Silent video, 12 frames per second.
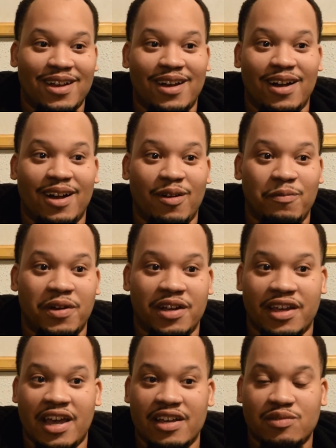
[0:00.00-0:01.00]

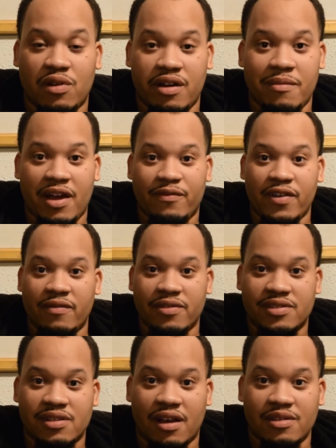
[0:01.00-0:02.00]
But yeah, it's one of my
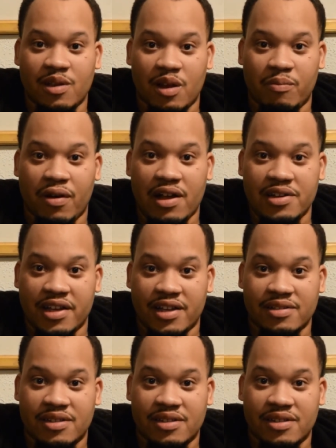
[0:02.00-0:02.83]
favorite songs on the project.